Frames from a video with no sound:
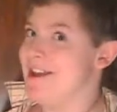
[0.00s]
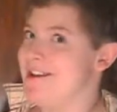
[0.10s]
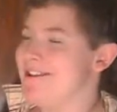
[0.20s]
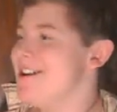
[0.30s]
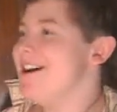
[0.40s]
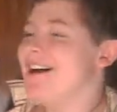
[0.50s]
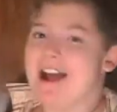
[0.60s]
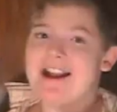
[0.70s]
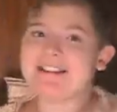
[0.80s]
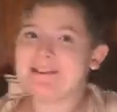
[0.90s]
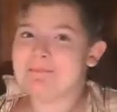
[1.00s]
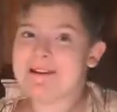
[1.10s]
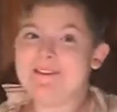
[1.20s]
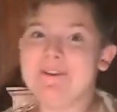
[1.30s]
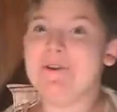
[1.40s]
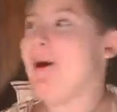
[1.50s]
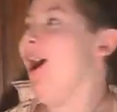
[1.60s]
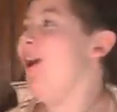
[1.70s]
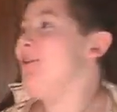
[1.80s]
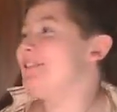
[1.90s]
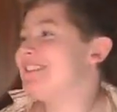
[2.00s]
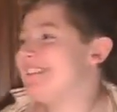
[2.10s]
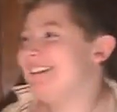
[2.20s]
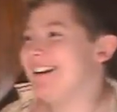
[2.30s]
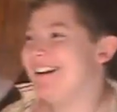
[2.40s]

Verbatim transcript: dead, I get to be the new host.